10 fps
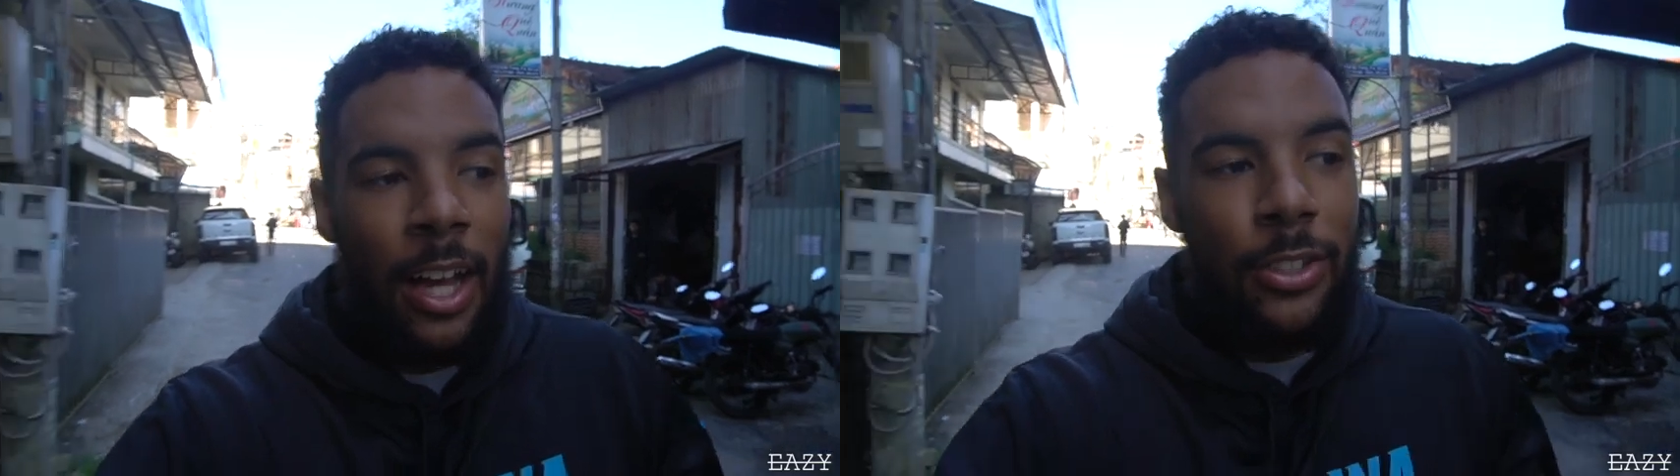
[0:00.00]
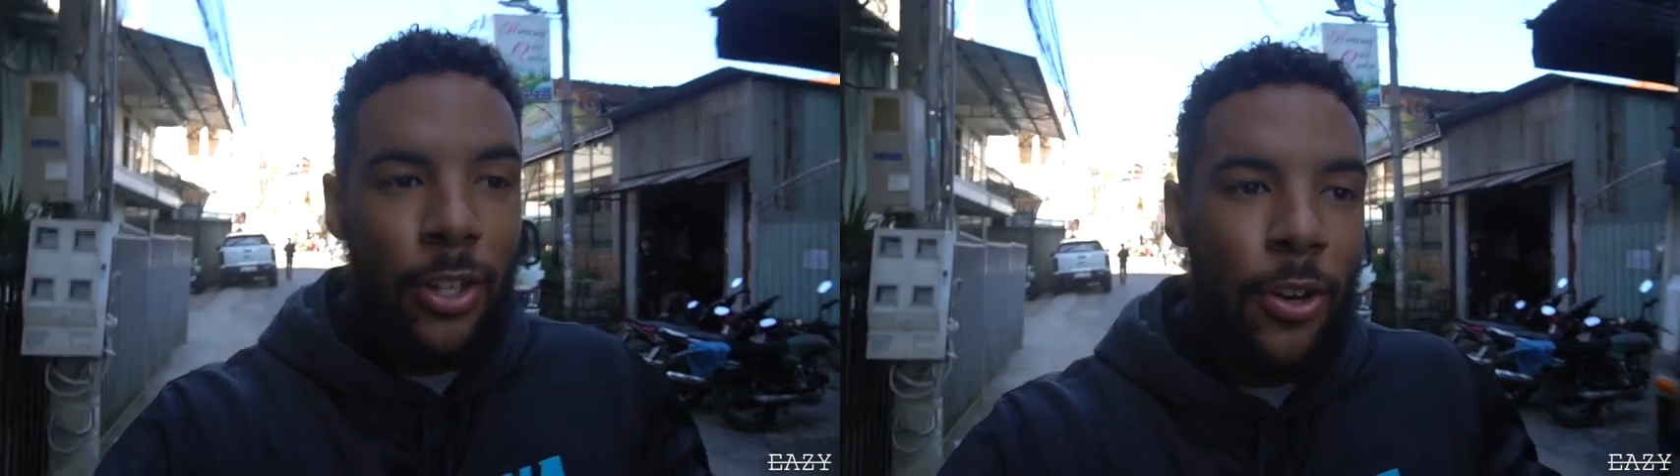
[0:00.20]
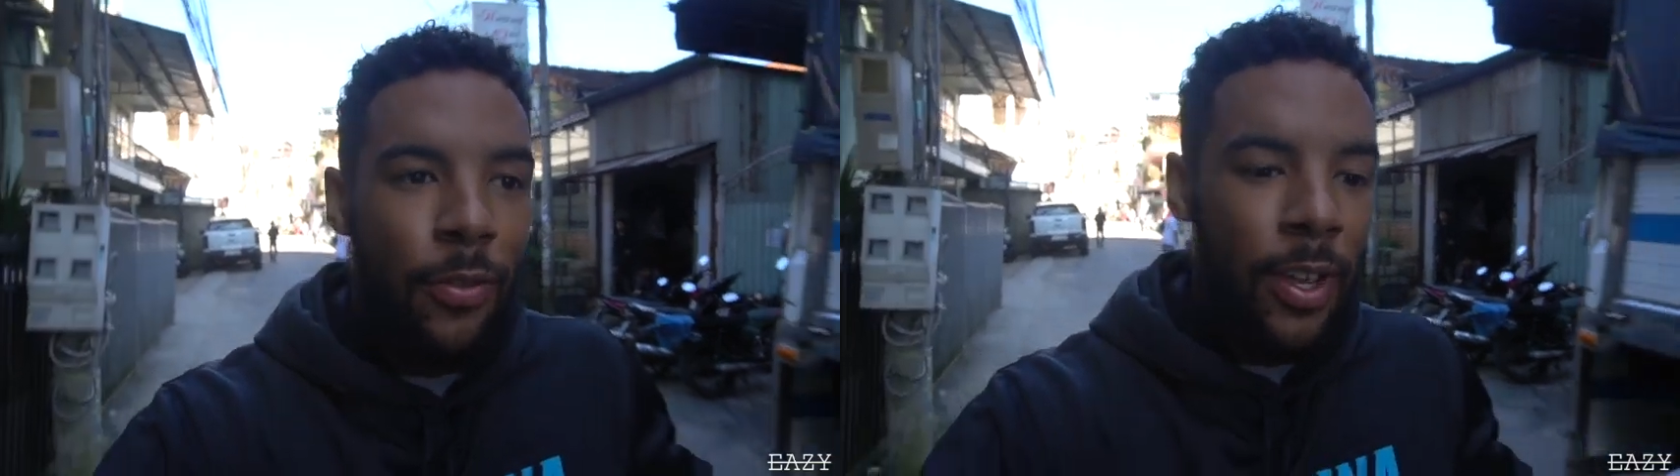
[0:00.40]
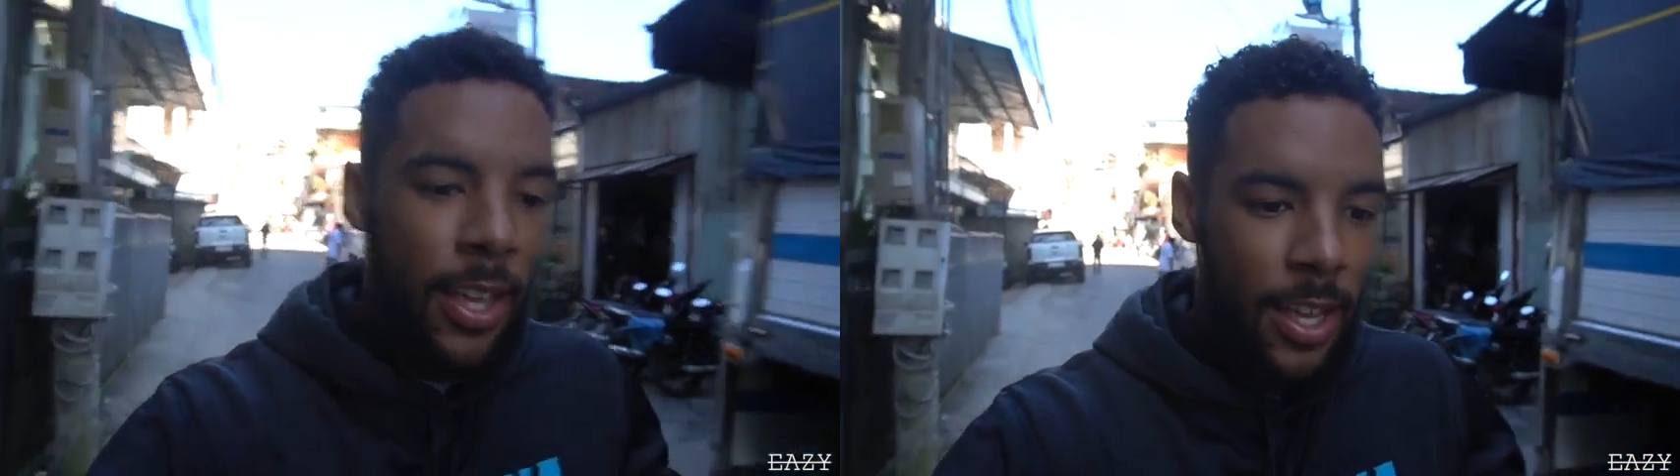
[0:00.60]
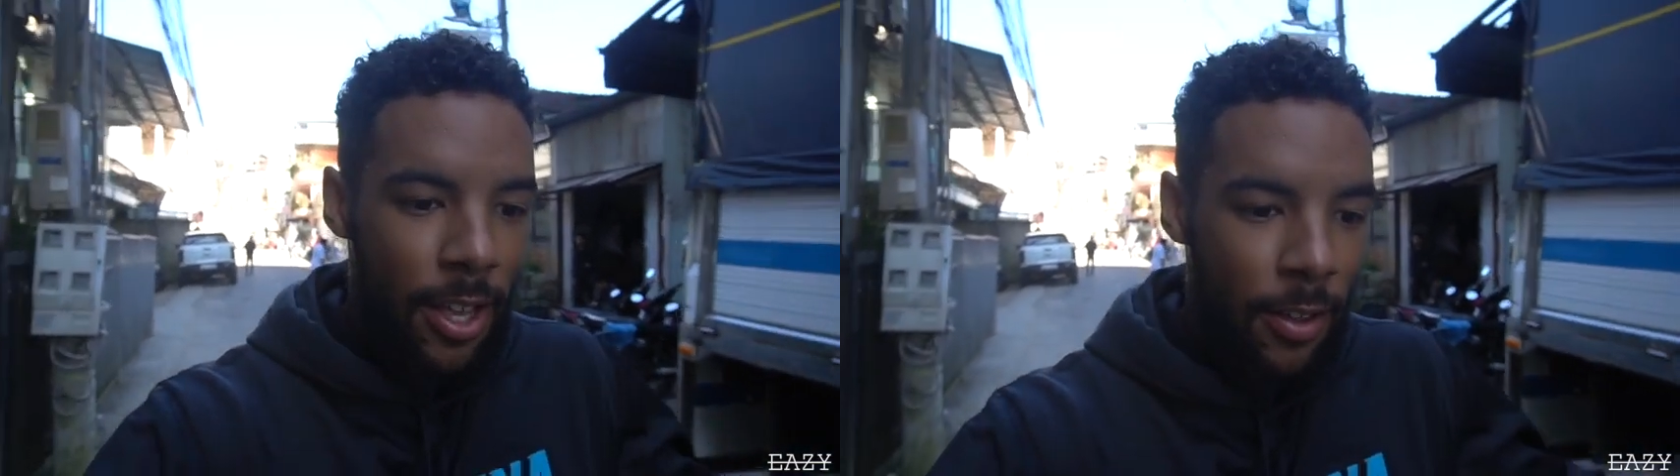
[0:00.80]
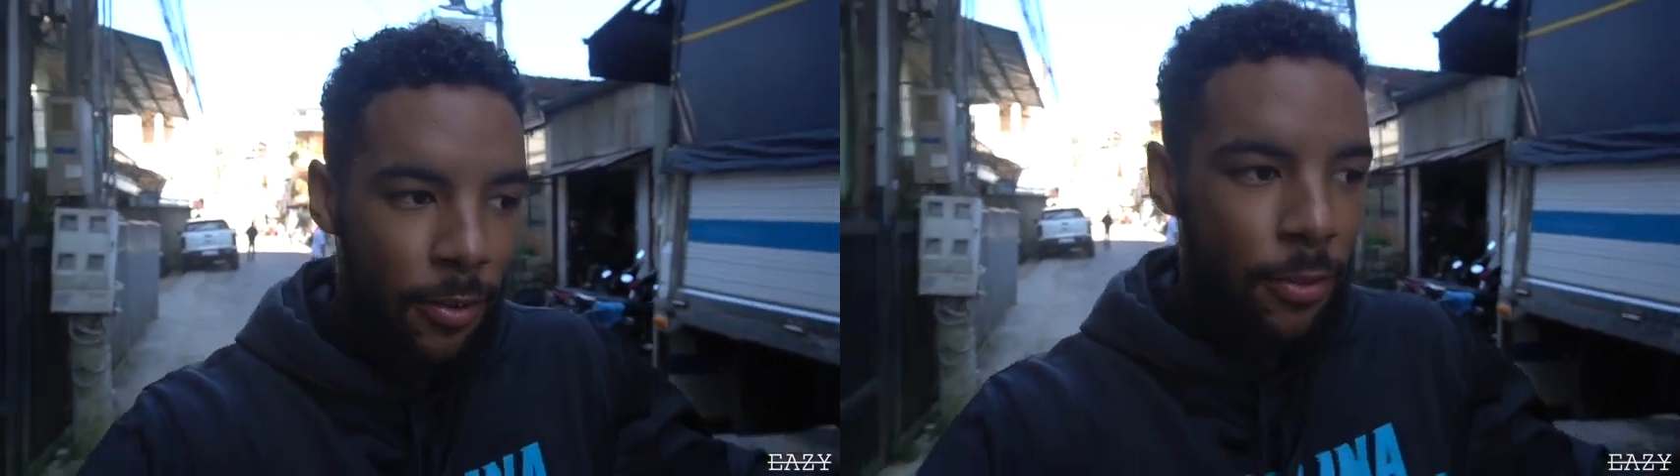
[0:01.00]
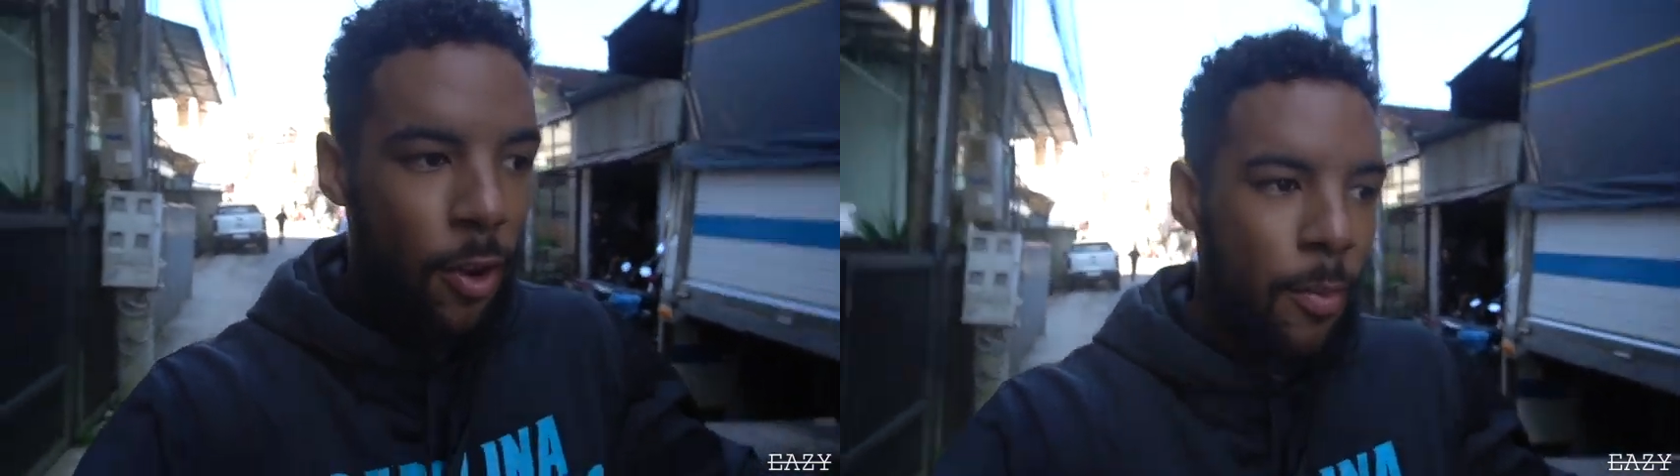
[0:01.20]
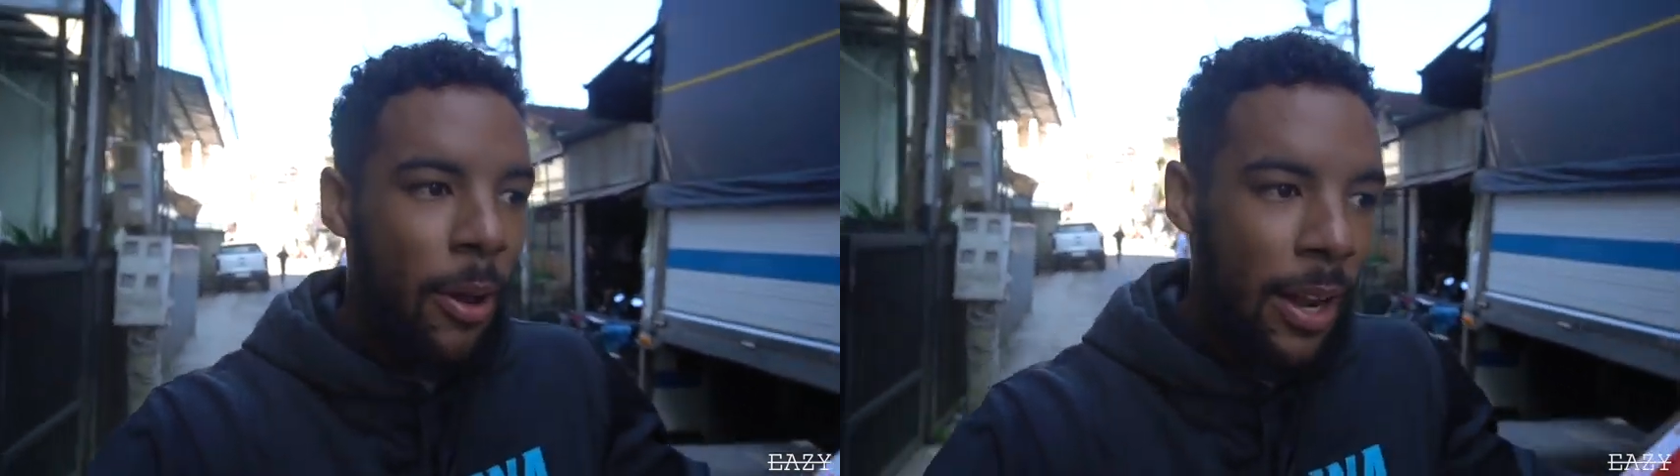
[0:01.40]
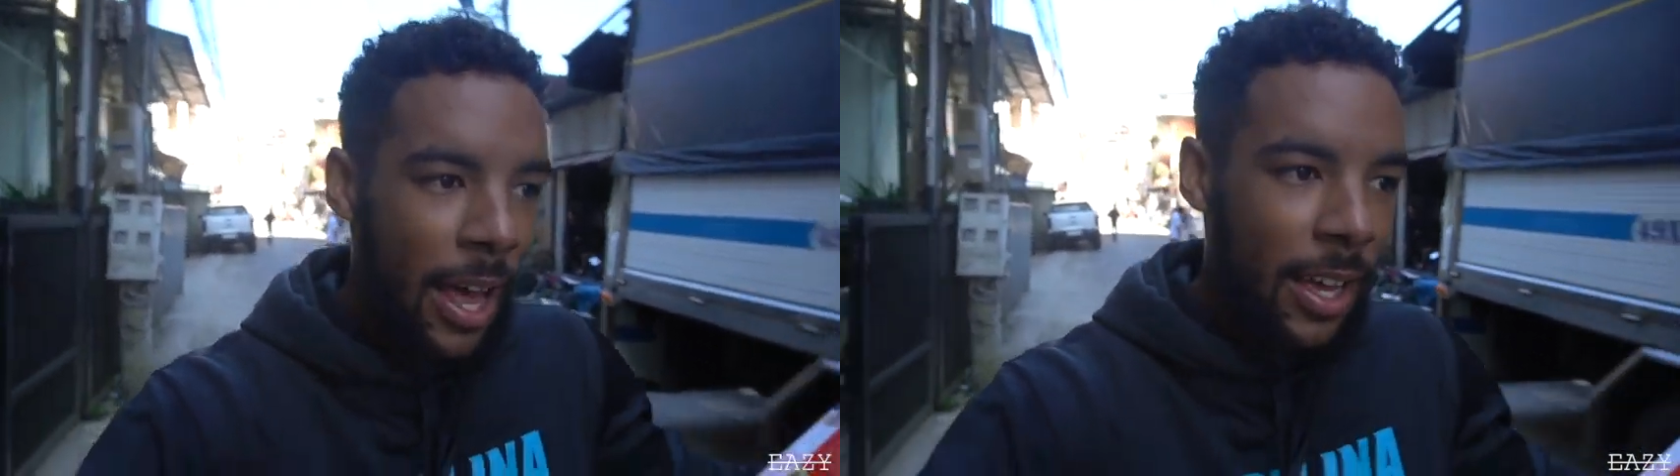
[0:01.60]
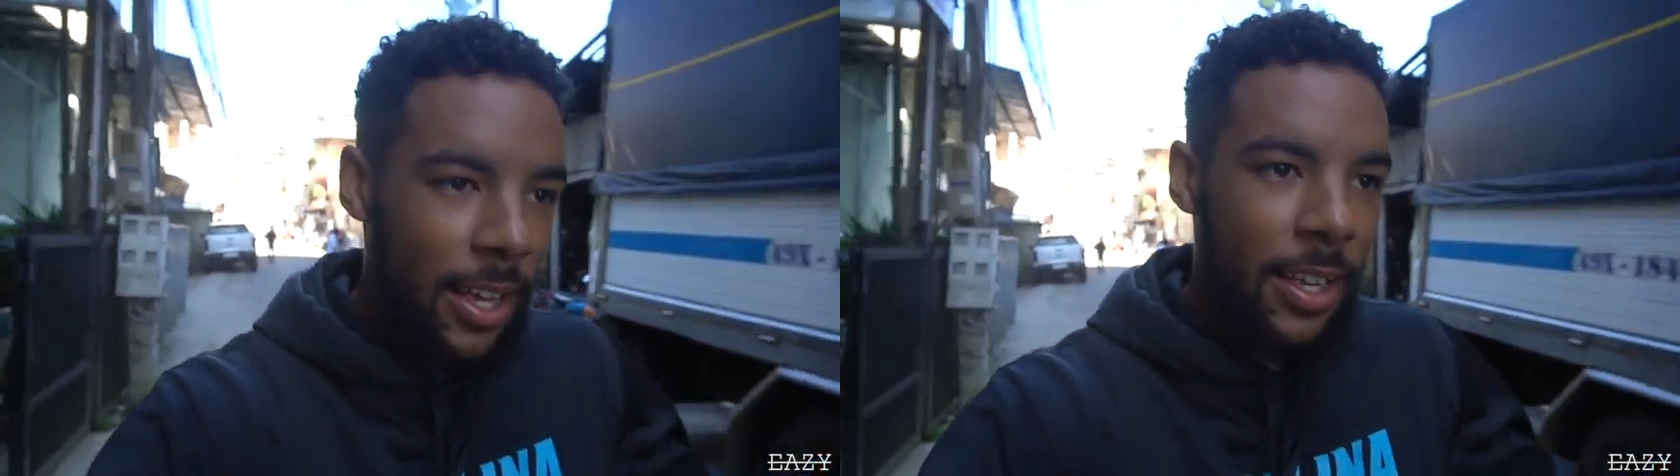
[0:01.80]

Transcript: I drove here from Bao Loc.